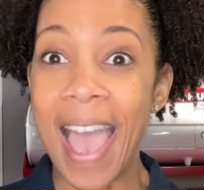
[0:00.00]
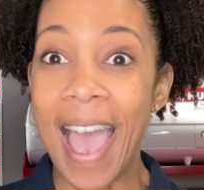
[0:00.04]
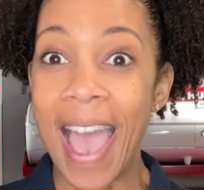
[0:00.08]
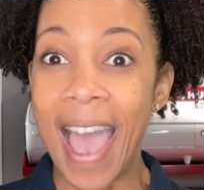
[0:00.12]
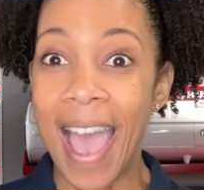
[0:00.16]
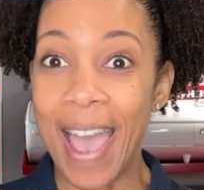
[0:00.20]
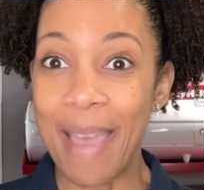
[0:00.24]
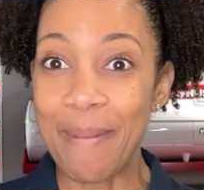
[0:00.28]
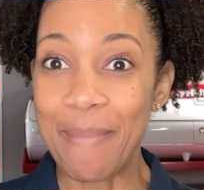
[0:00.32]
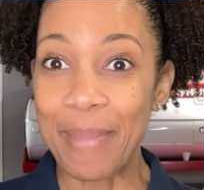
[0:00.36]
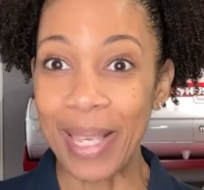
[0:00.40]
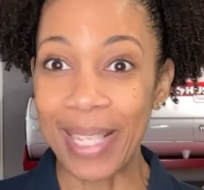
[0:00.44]

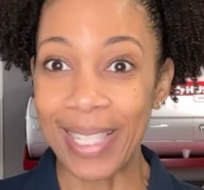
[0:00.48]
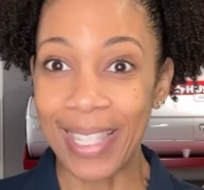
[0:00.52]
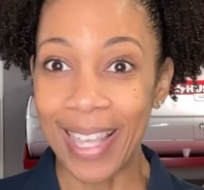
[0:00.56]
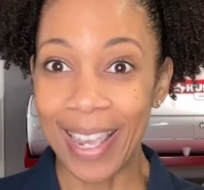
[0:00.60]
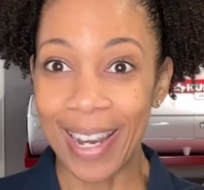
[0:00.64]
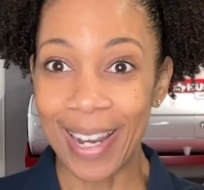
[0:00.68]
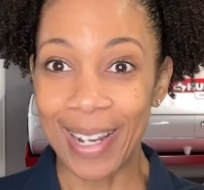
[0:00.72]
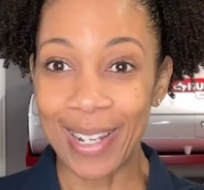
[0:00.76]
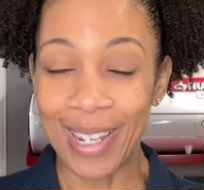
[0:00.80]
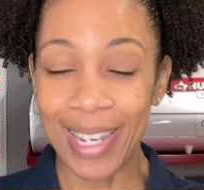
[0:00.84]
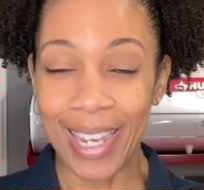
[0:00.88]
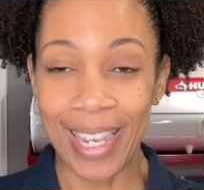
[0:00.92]
I'm
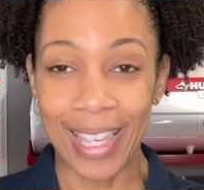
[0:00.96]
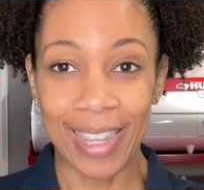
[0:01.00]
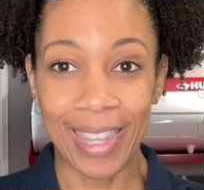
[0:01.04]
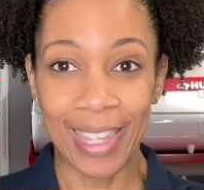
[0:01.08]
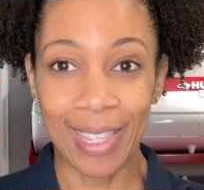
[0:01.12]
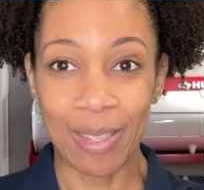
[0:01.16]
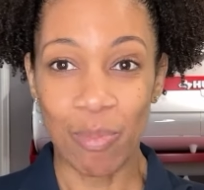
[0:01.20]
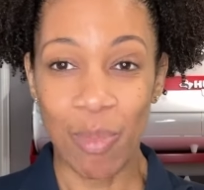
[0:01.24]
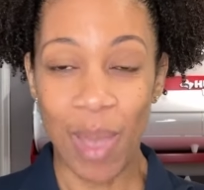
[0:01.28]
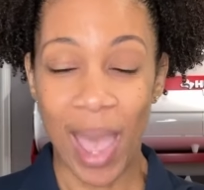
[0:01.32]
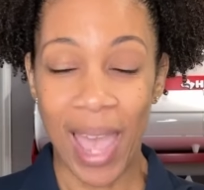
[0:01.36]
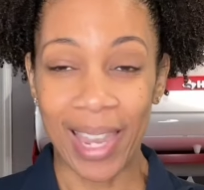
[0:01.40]
excited to get this
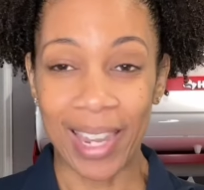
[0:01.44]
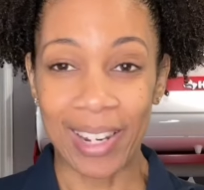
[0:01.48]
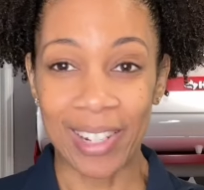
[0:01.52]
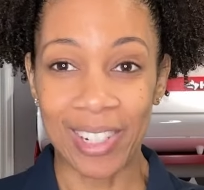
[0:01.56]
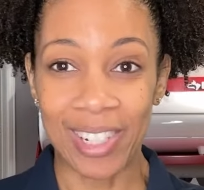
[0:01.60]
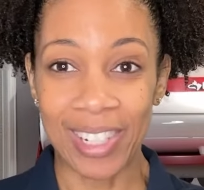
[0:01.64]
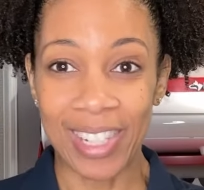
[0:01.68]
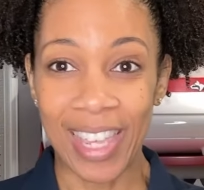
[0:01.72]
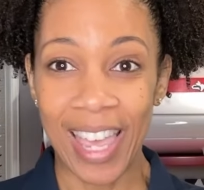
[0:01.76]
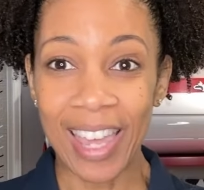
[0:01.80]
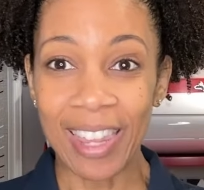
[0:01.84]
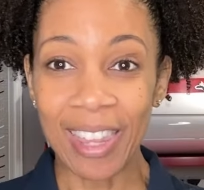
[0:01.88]
package
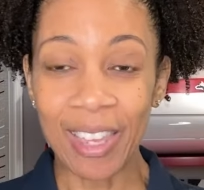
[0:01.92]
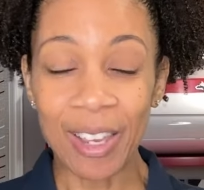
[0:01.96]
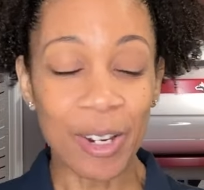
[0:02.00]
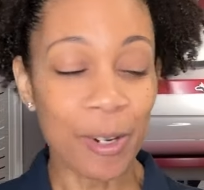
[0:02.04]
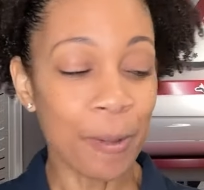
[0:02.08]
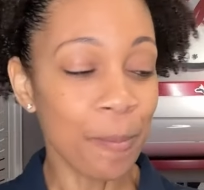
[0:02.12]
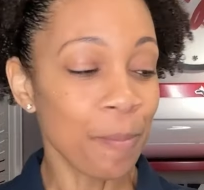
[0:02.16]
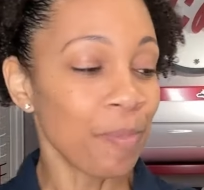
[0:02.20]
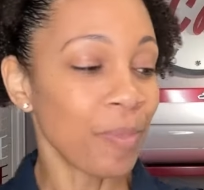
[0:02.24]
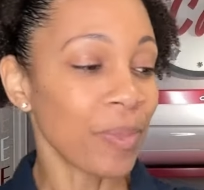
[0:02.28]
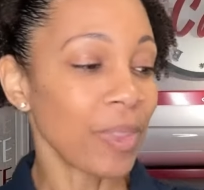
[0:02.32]
together.